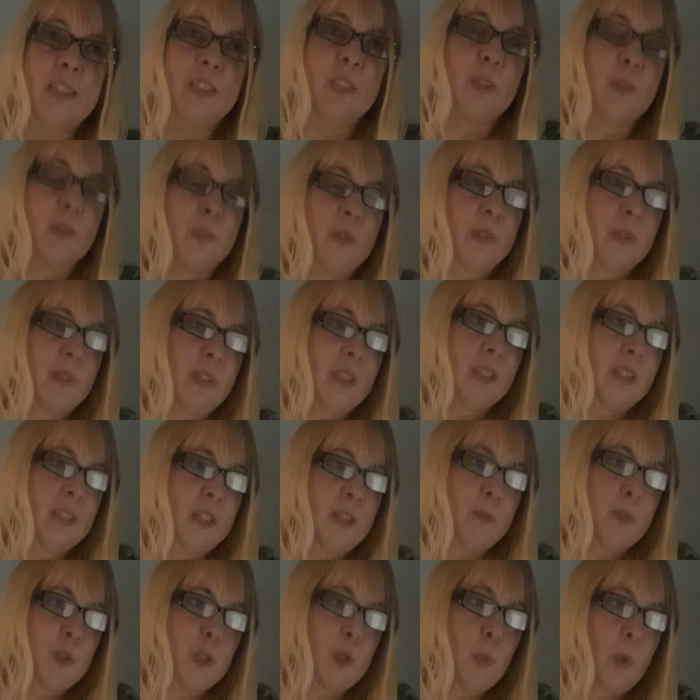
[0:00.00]
To,
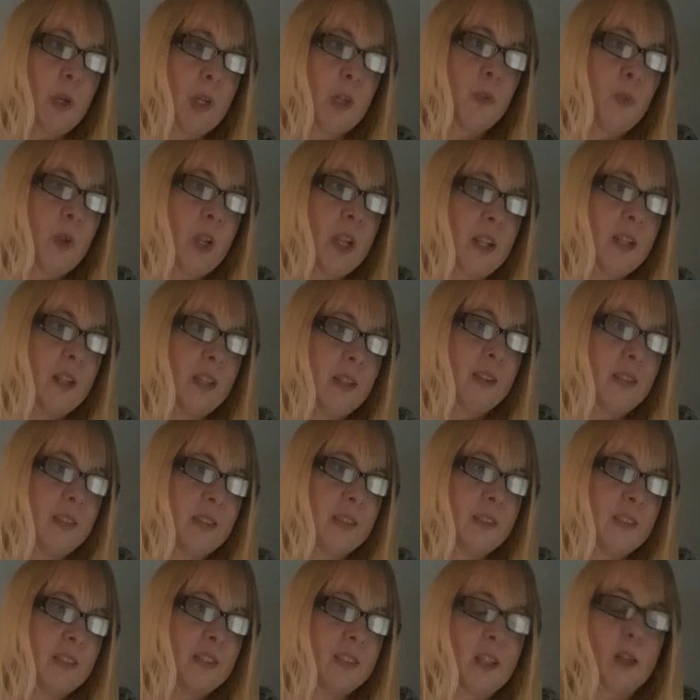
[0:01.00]
um, she wanted to write
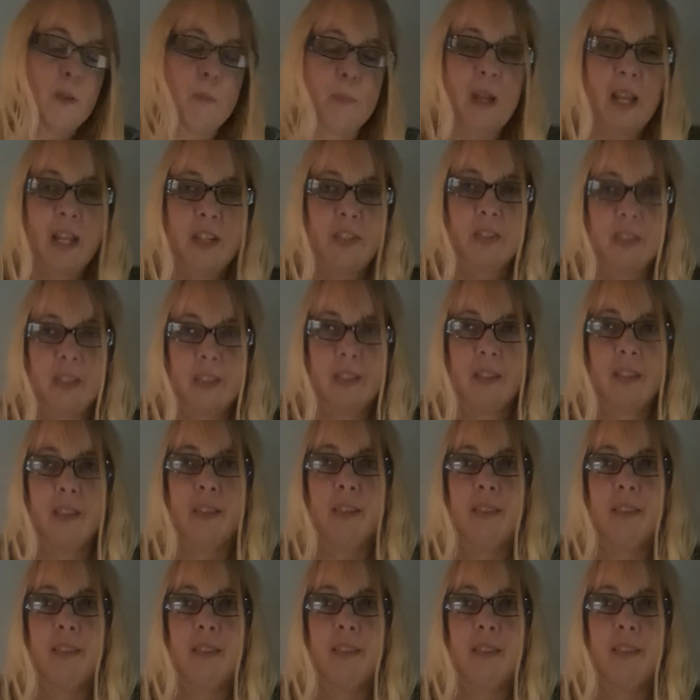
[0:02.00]
uh, Sun Magic